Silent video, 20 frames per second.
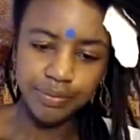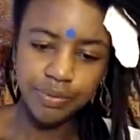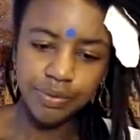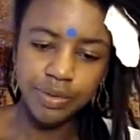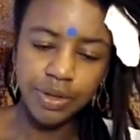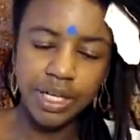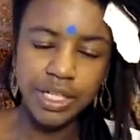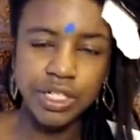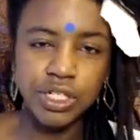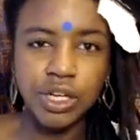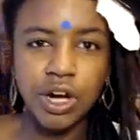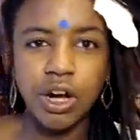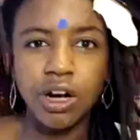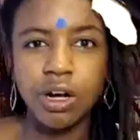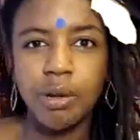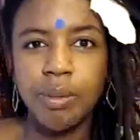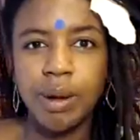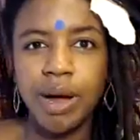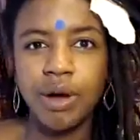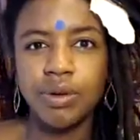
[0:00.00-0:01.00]
let's talk
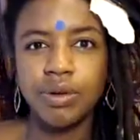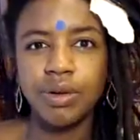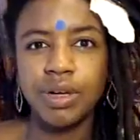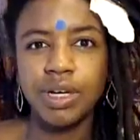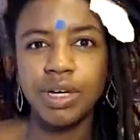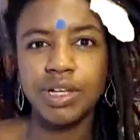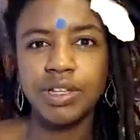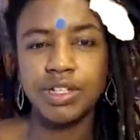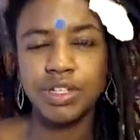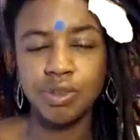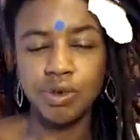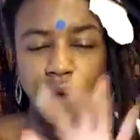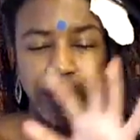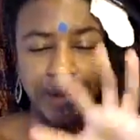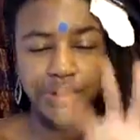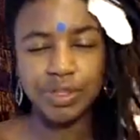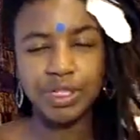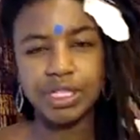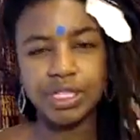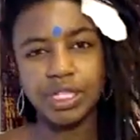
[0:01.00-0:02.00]
about, in this
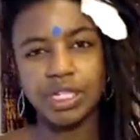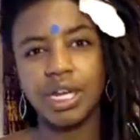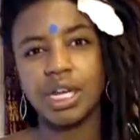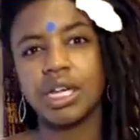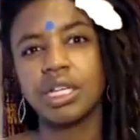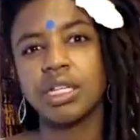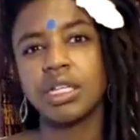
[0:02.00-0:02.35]
grounding today,